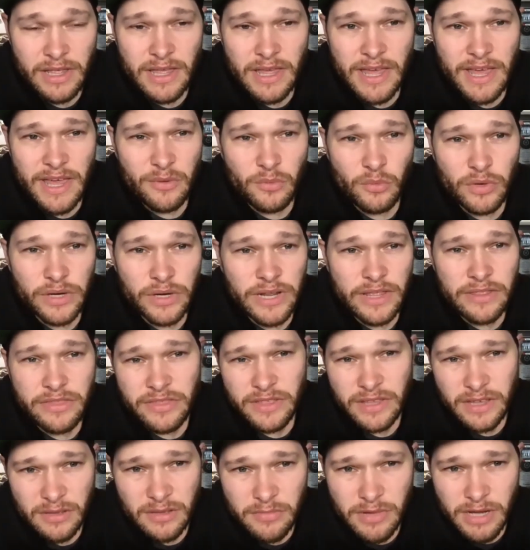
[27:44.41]
and what I
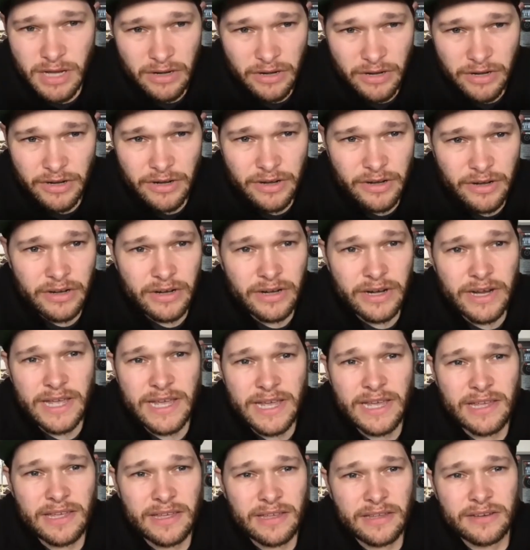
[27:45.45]
think about her,
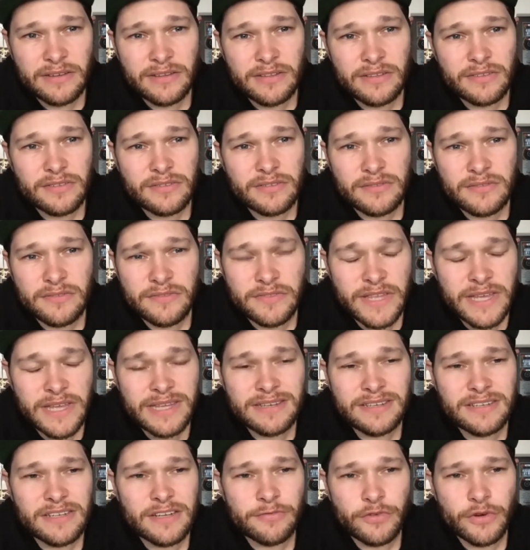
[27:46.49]
and
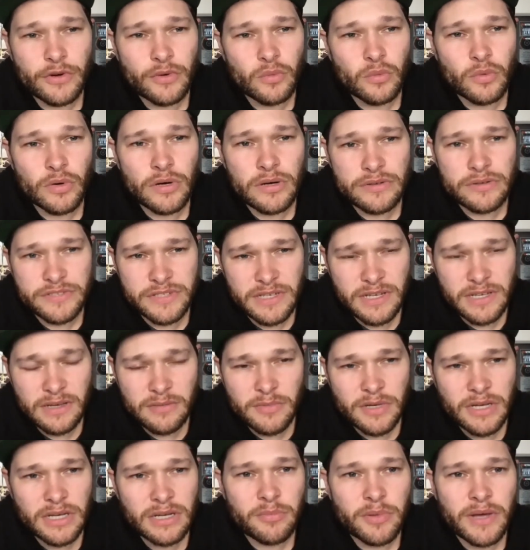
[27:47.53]
then different words come
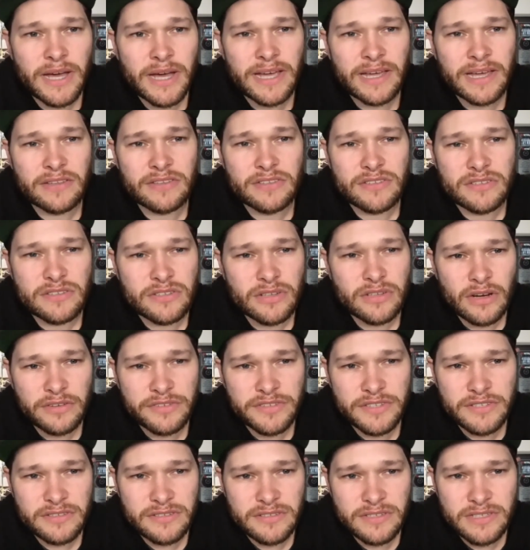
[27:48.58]
up. I can start
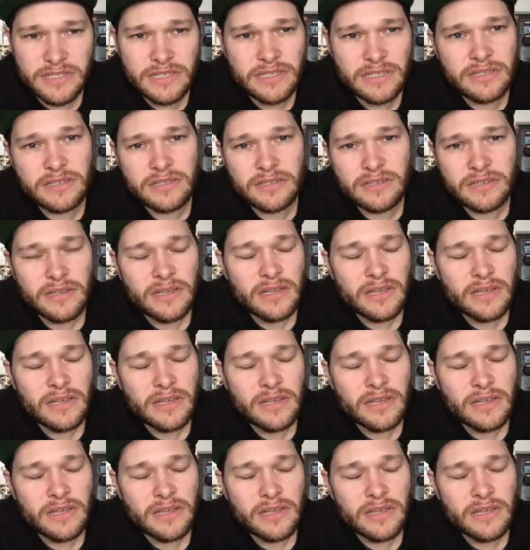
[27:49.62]
to see